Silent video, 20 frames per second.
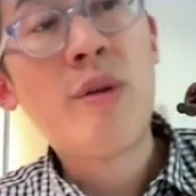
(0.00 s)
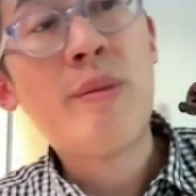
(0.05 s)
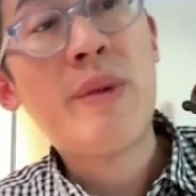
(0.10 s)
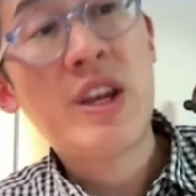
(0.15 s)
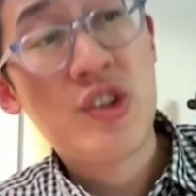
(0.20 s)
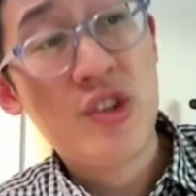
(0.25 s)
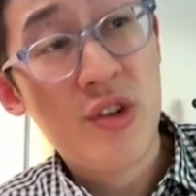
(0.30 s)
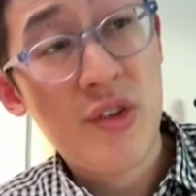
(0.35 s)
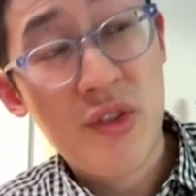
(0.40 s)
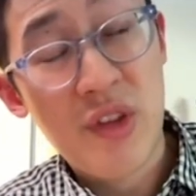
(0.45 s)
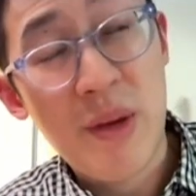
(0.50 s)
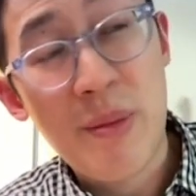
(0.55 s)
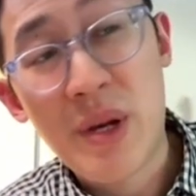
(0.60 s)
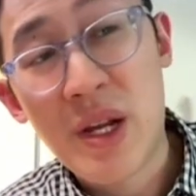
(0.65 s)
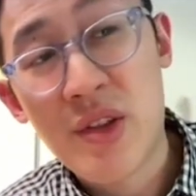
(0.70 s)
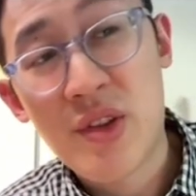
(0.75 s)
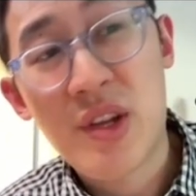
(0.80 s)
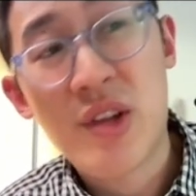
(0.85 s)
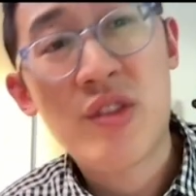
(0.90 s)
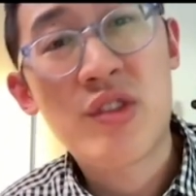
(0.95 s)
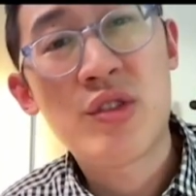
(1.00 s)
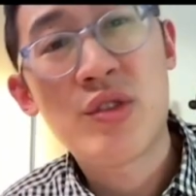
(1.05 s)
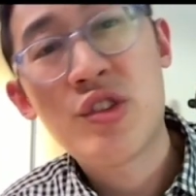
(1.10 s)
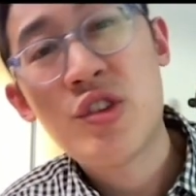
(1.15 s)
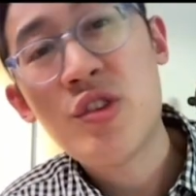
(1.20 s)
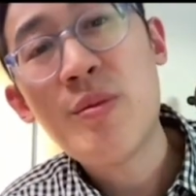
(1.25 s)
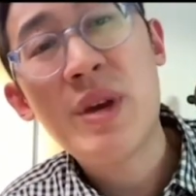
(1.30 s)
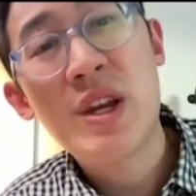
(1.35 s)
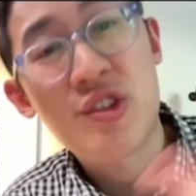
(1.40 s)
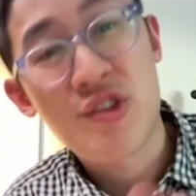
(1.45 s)
measure separate hand sets, do
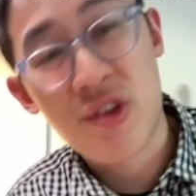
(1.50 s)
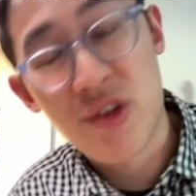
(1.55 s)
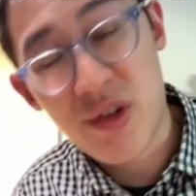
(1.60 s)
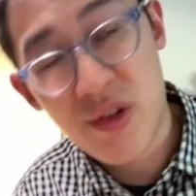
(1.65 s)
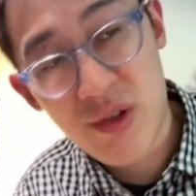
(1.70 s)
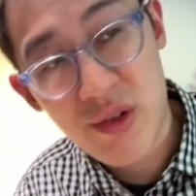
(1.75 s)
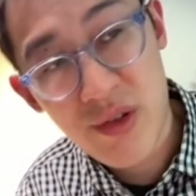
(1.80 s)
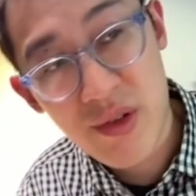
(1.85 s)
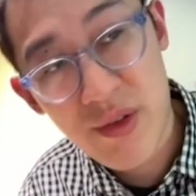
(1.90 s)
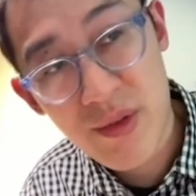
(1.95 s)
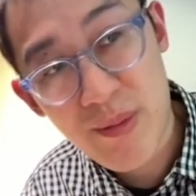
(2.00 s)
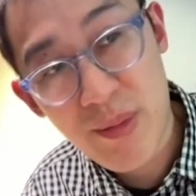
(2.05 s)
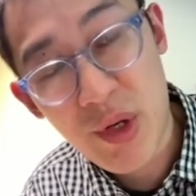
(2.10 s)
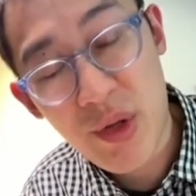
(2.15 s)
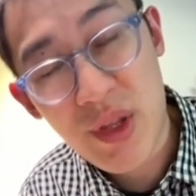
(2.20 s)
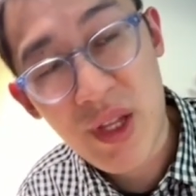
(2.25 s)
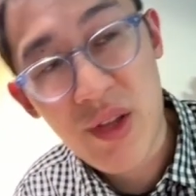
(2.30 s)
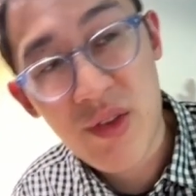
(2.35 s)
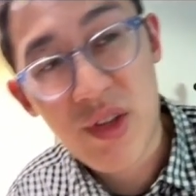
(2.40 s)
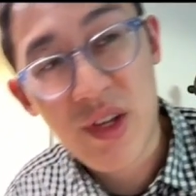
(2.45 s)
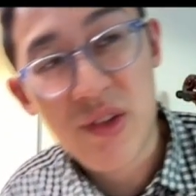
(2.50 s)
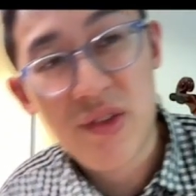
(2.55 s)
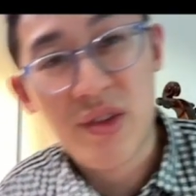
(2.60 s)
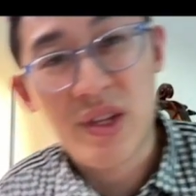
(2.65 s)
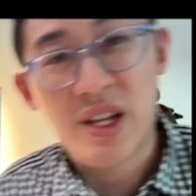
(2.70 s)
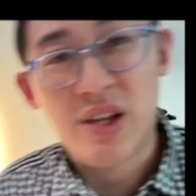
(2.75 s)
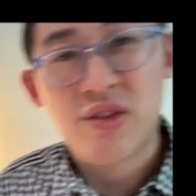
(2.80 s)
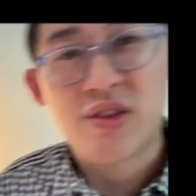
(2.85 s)
2 measure both hand sets the next